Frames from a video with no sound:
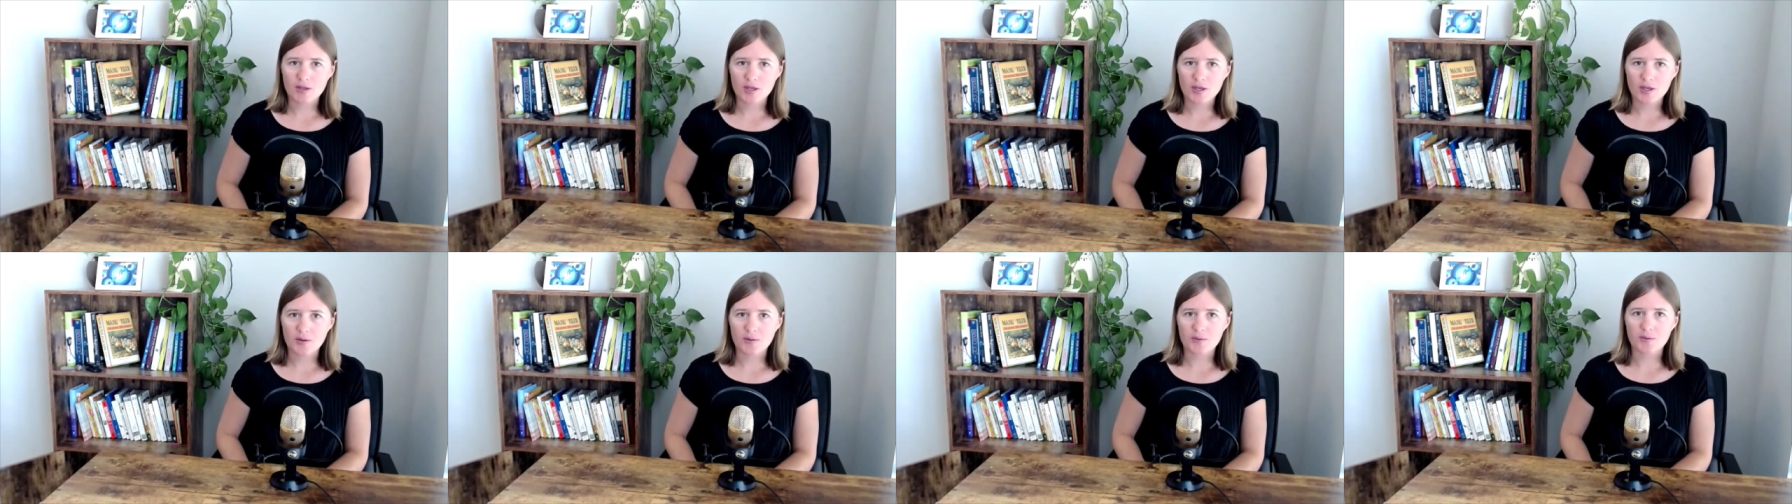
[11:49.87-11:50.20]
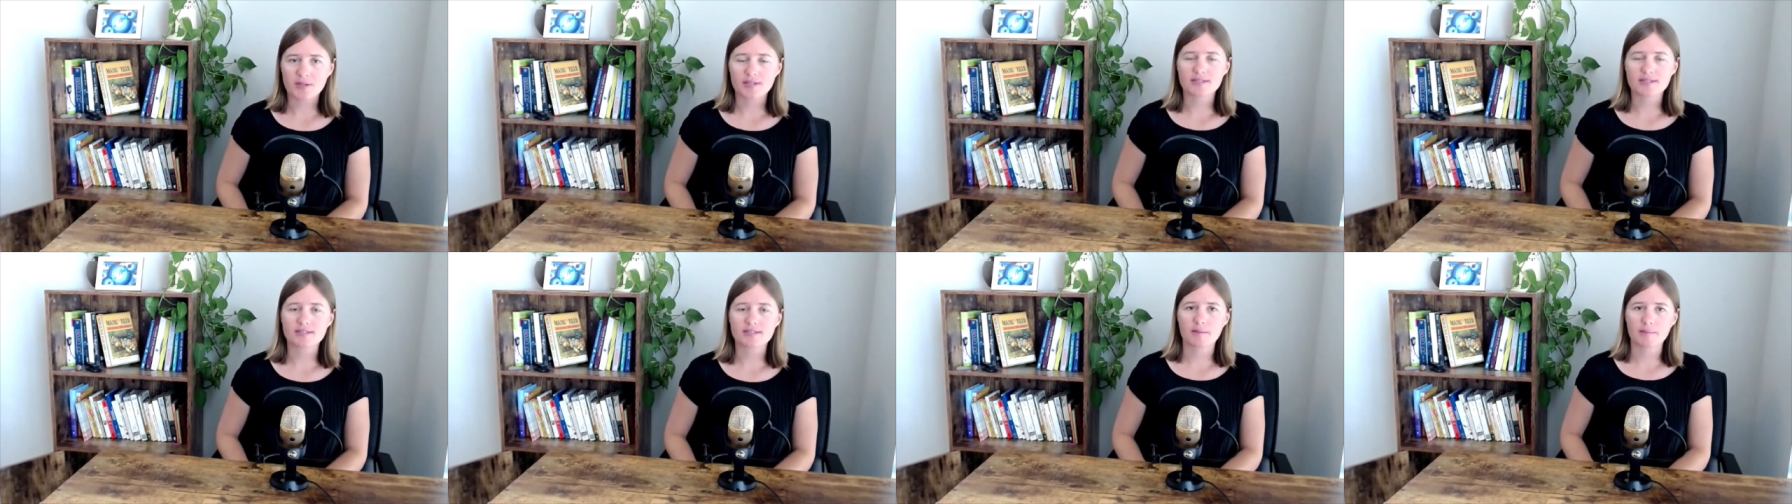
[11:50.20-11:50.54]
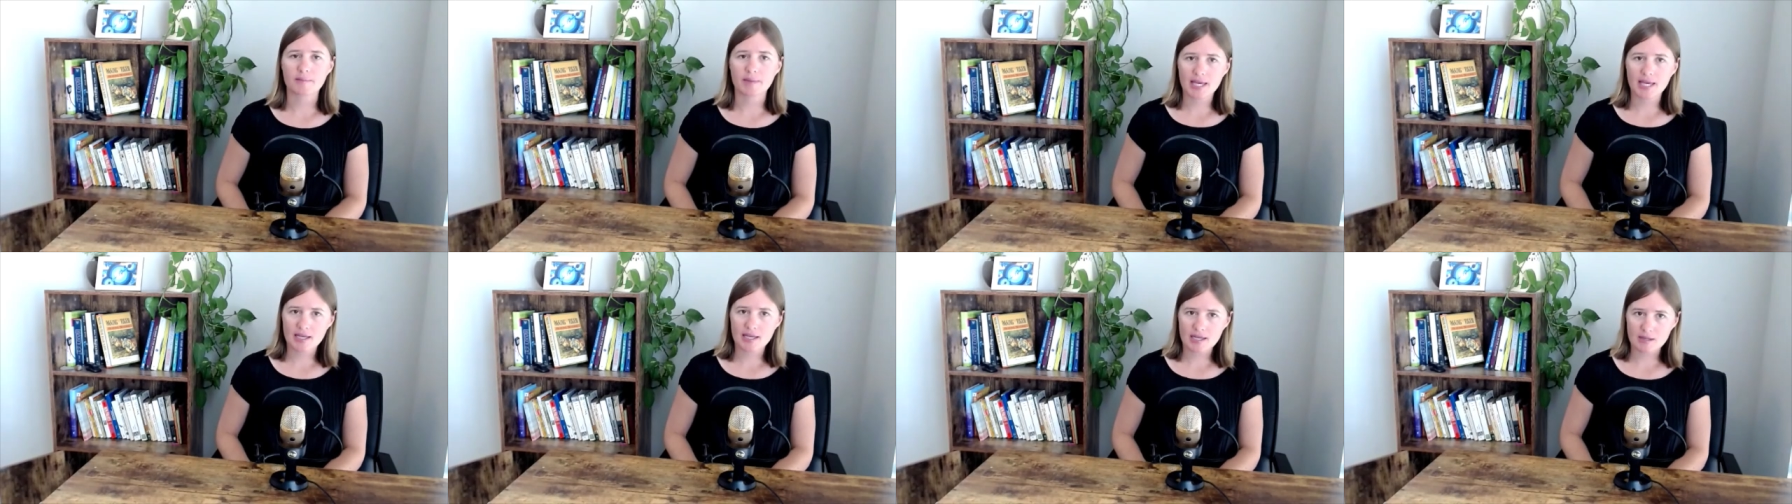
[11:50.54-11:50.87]
you and stop
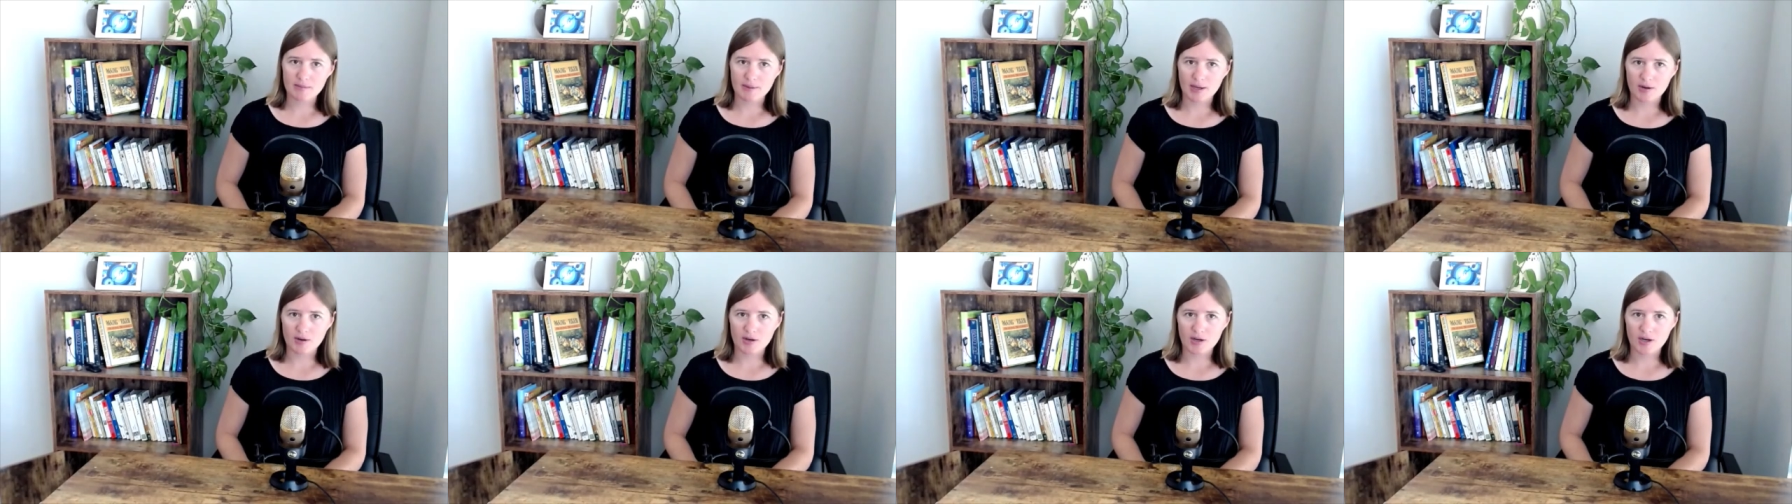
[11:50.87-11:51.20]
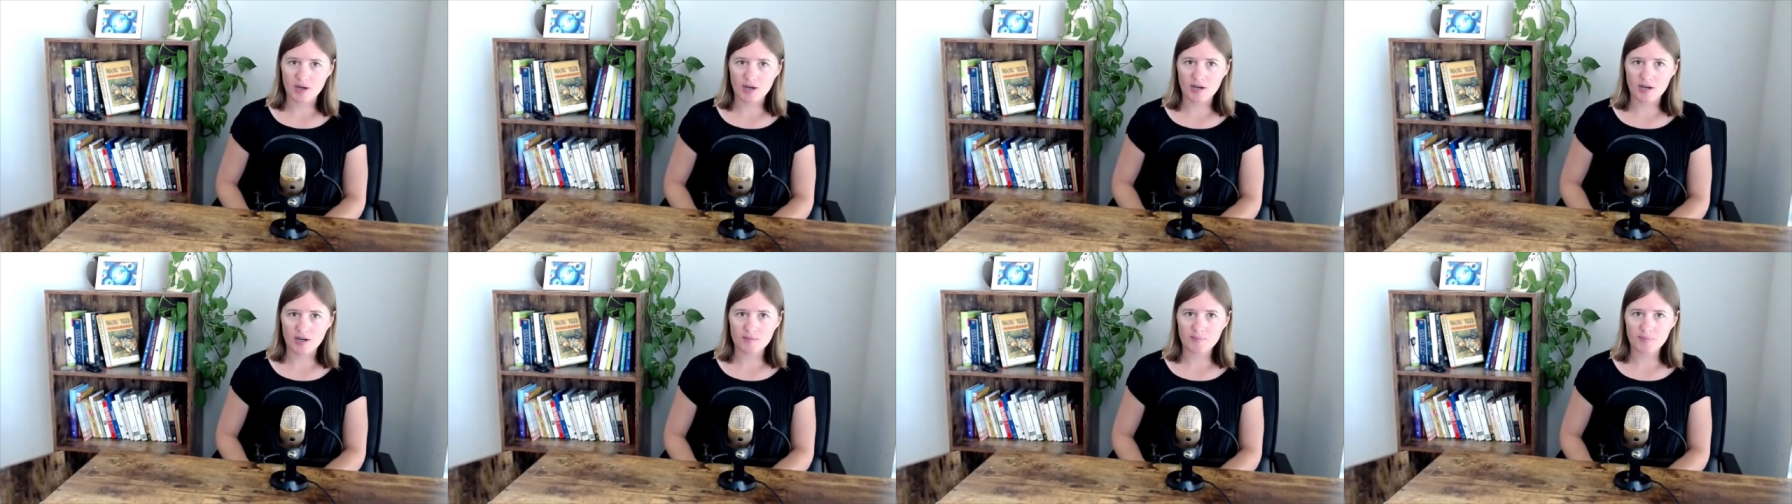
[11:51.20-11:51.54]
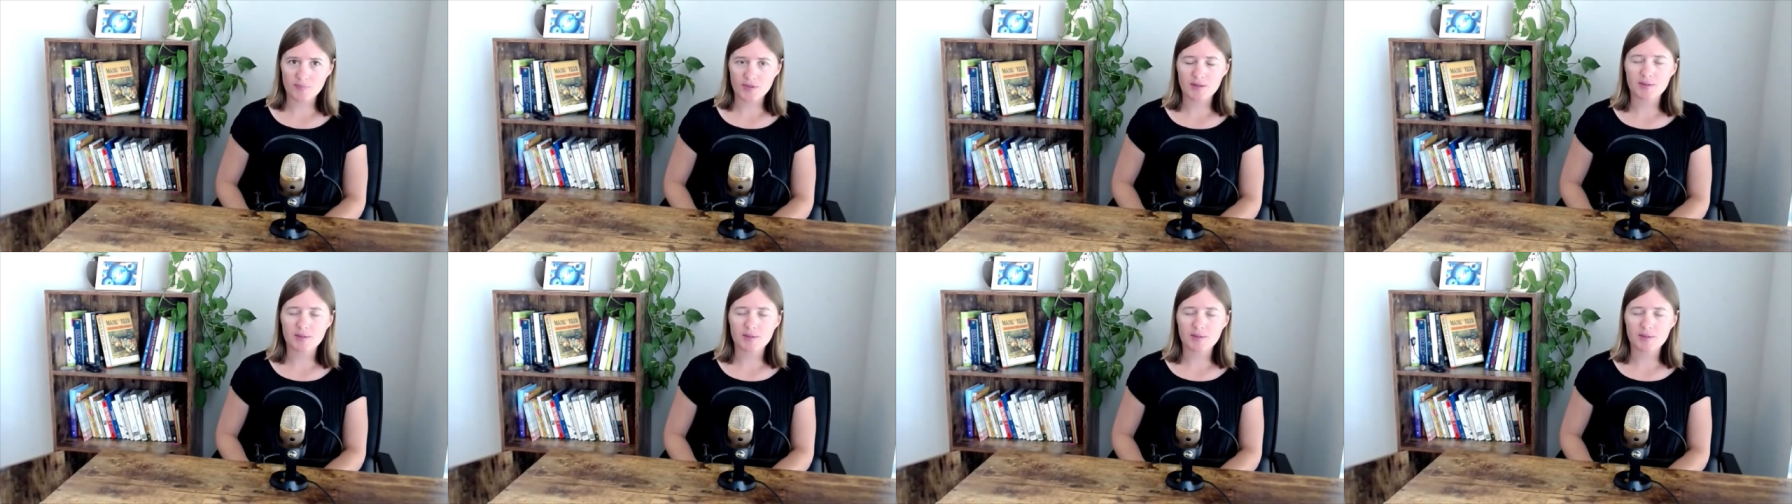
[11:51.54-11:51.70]
making it about her.